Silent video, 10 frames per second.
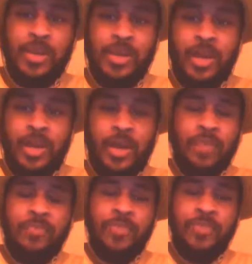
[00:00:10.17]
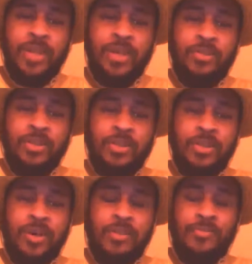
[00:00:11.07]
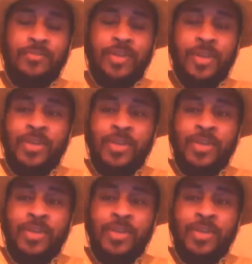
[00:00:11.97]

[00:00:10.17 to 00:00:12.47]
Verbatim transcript: Now, I really don't talk video